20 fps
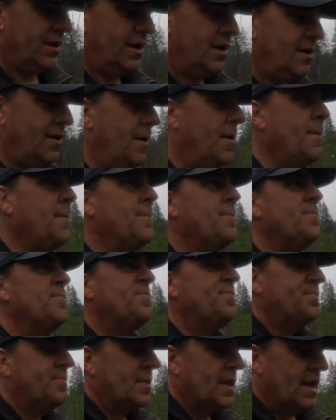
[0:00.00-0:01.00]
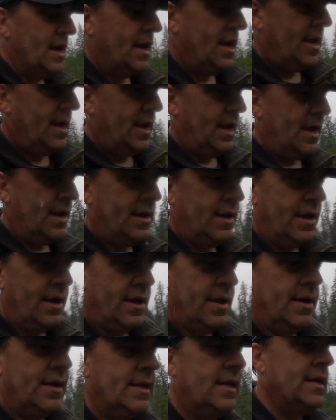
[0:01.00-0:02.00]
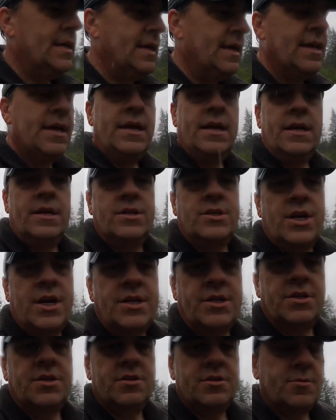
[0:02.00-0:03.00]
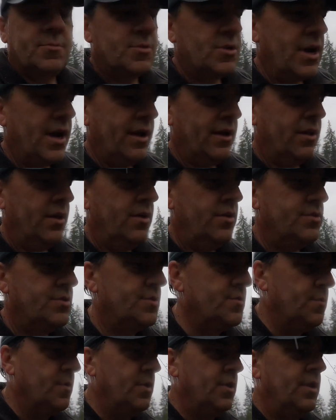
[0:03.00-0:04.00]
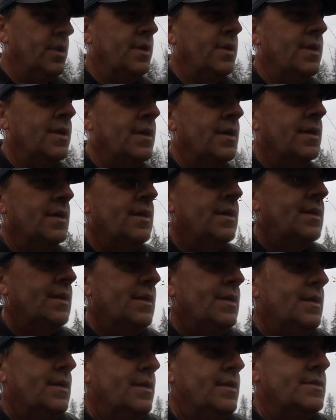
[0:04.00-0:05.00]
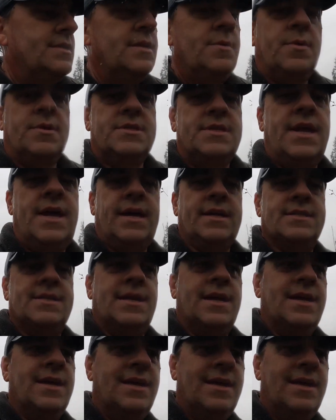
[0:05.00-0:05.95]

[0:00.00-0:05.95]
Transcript: here and change into some dry clothes, and we'll see what's next.